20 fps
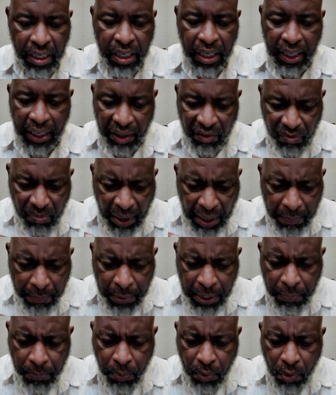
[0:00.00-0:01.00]
If my
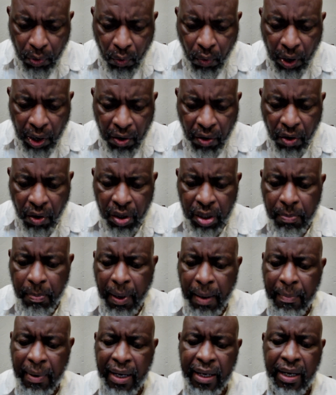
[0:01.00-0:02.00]
people who are called by
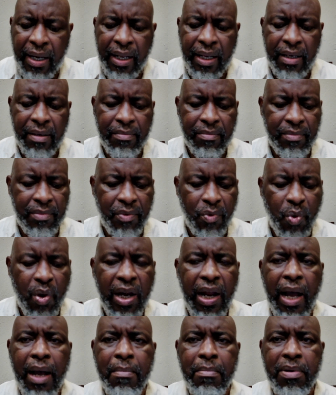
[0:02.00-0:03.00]
my name will
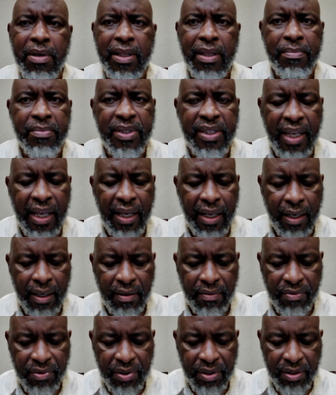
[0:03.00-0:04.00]
humble
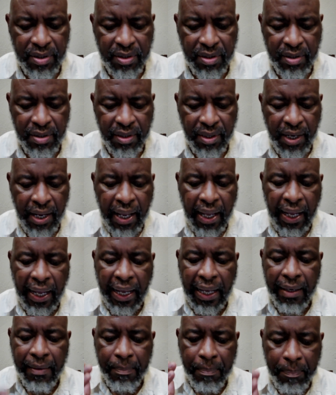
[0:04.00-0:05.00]
themselves
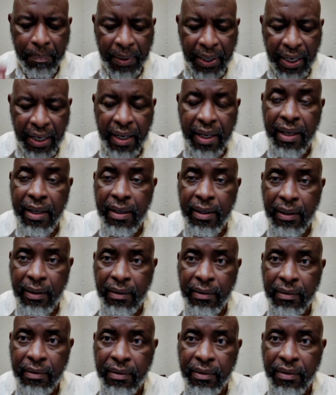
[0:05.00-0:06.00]
and pray
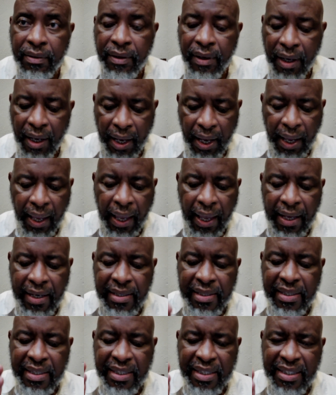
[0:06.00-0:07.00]
and
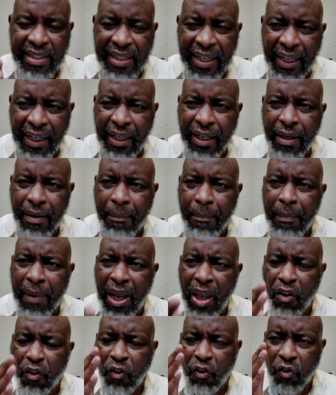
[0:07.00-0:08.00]
seek my
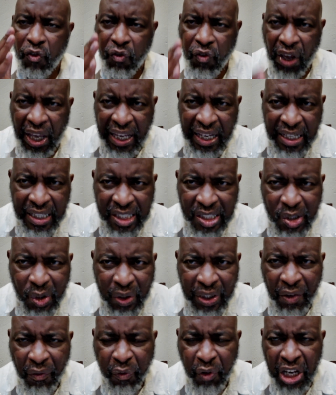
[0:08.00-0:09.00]
face, not
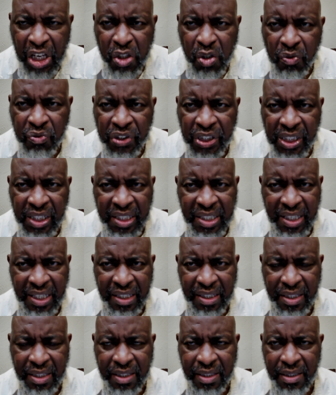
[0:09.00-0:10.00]
the face of
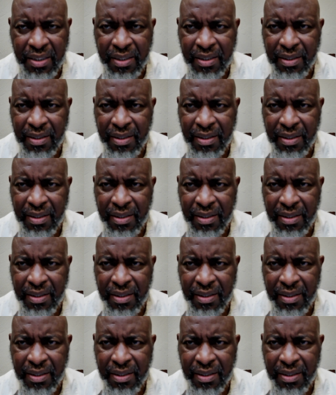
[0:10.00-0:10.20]
Jesus,